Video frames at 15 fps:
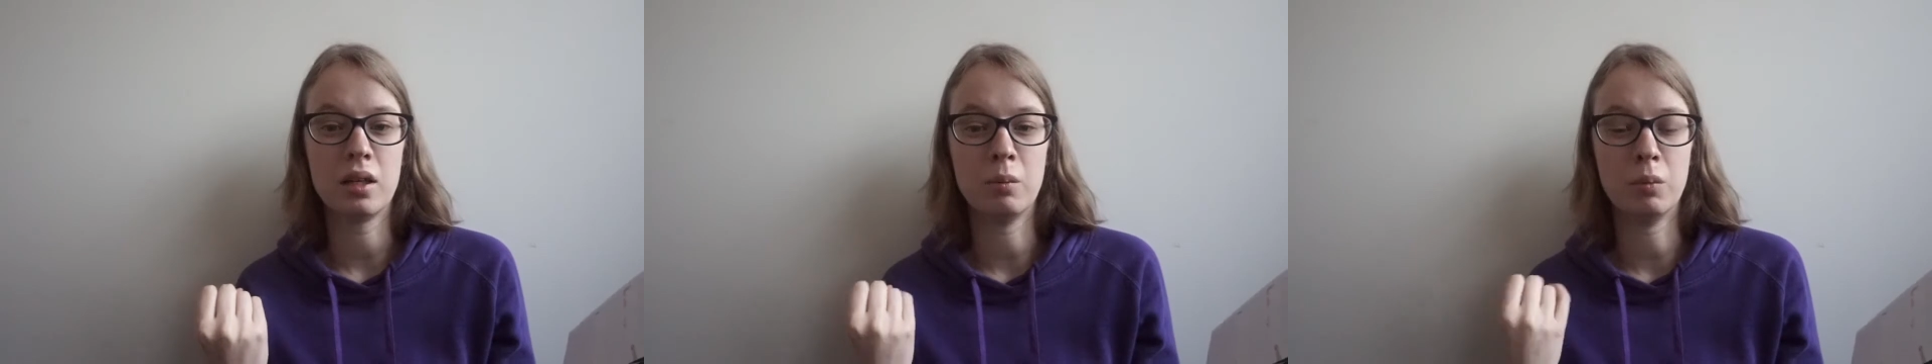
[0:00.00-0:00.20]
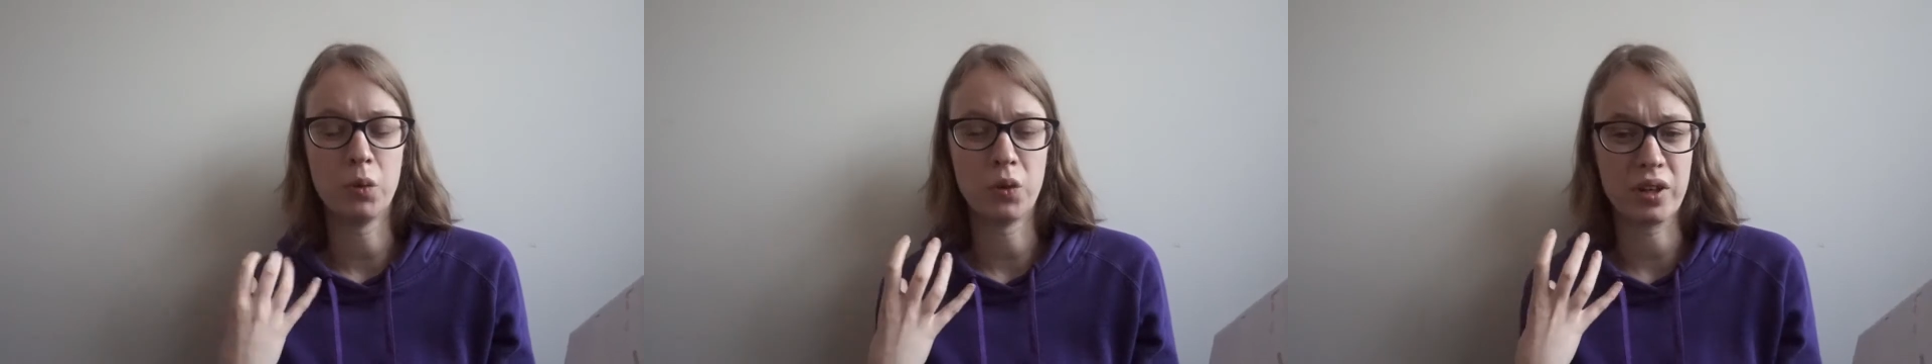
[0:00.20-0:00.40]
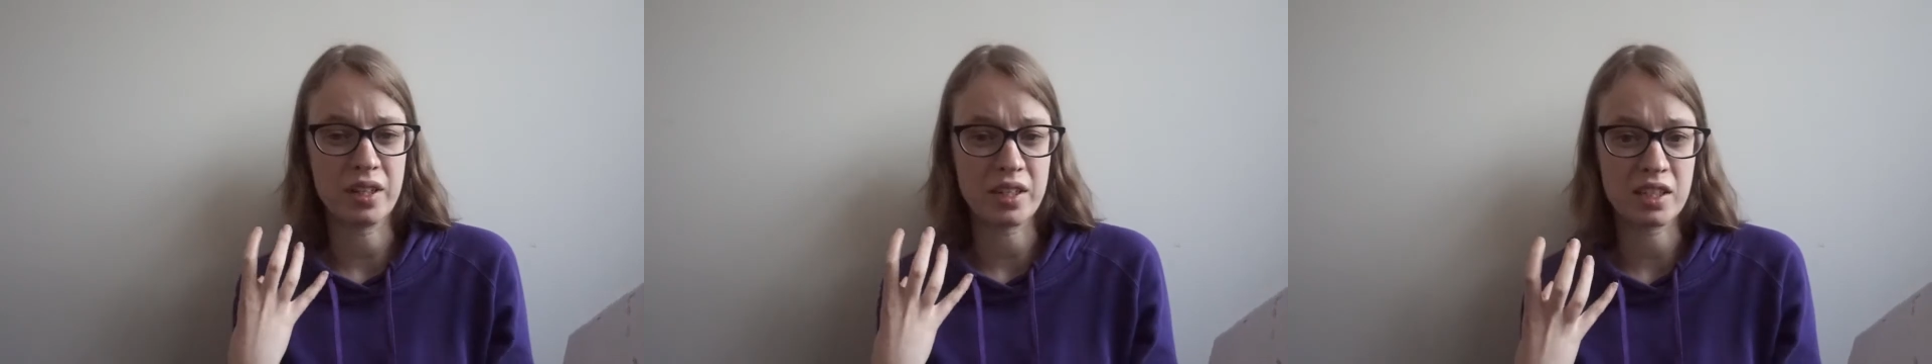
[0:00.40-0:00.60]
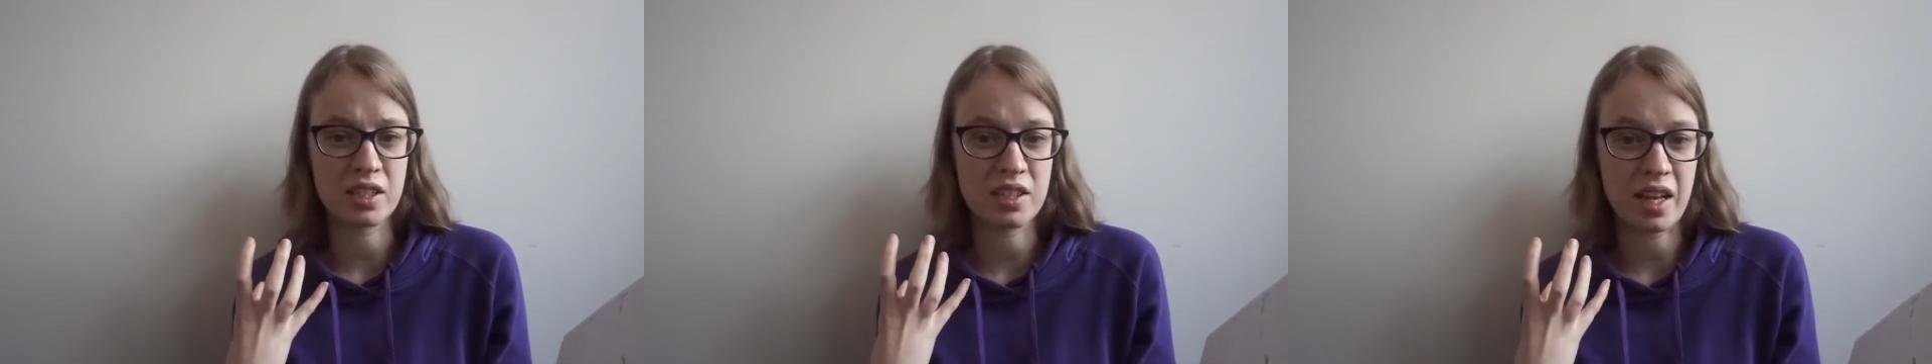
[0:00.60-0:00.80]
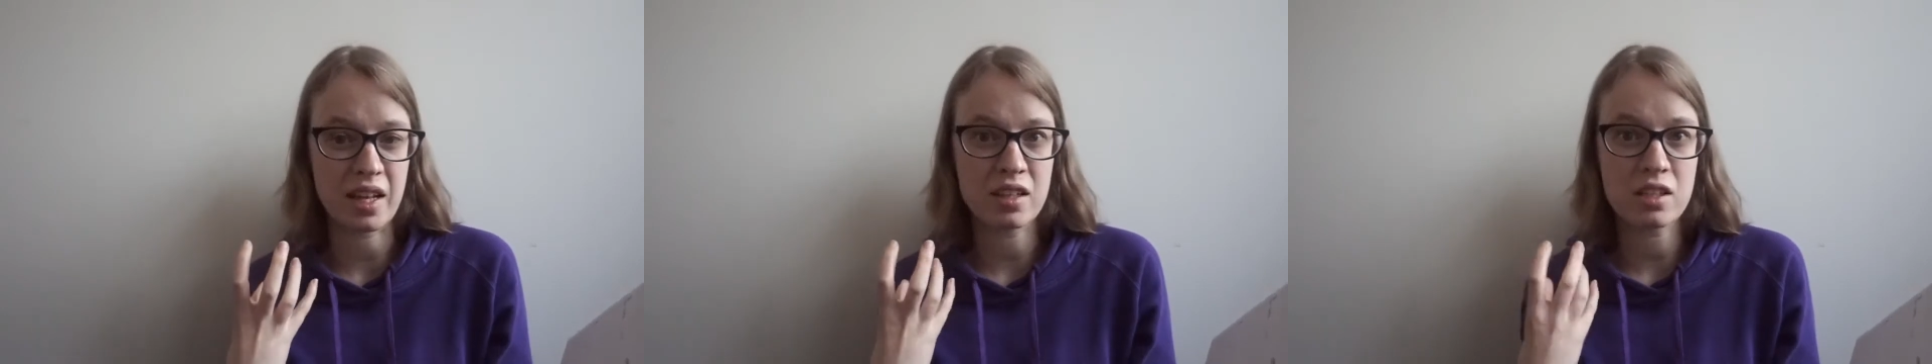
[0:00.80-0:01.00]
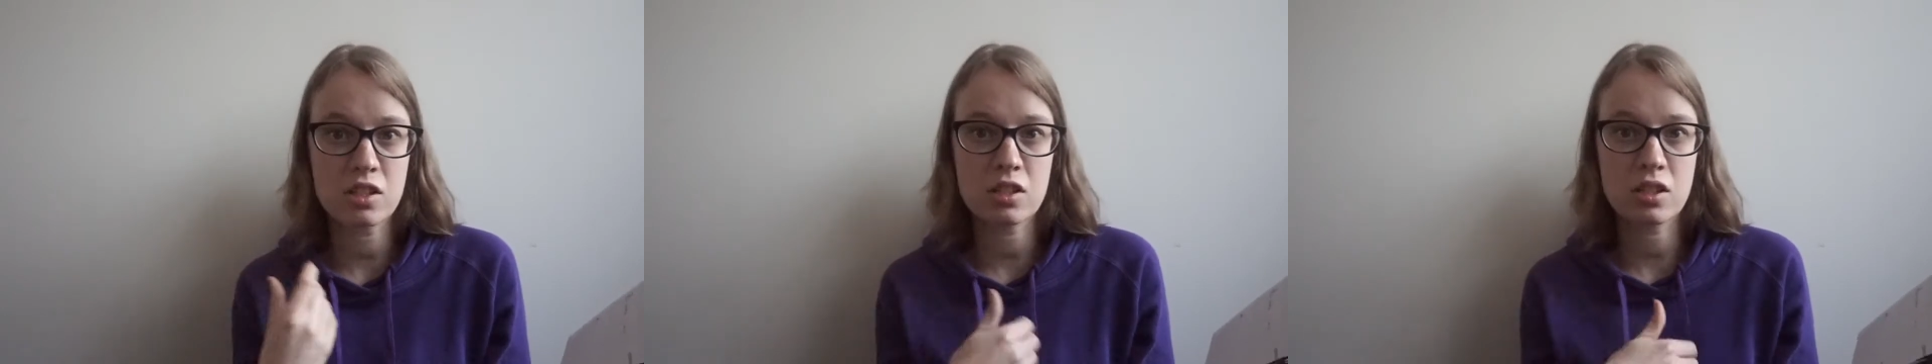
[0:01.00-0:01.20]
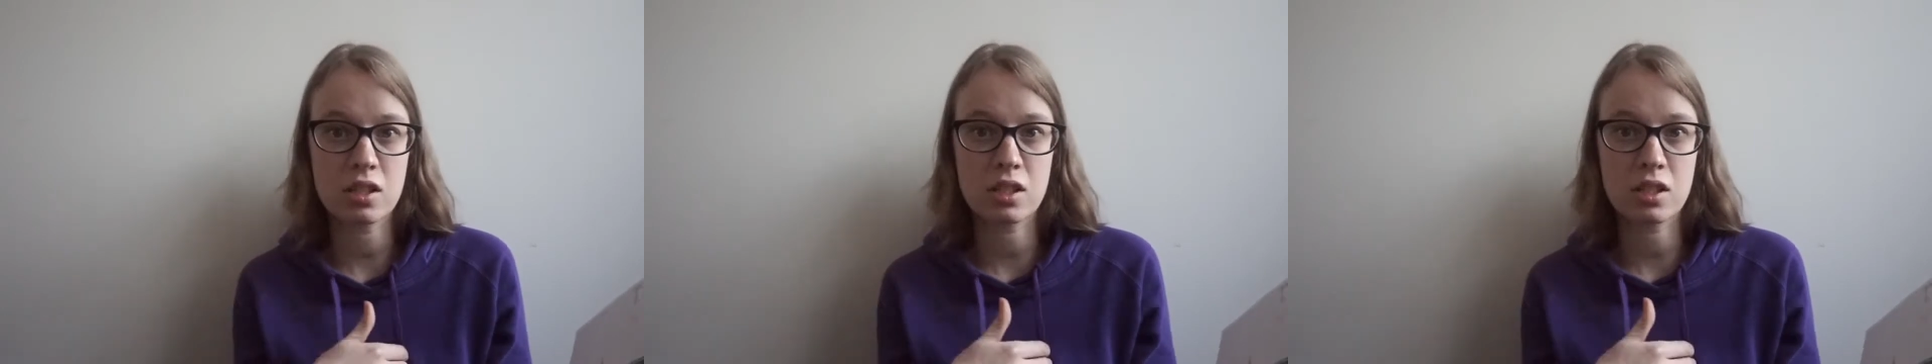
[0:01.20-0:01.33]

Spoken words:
more intense.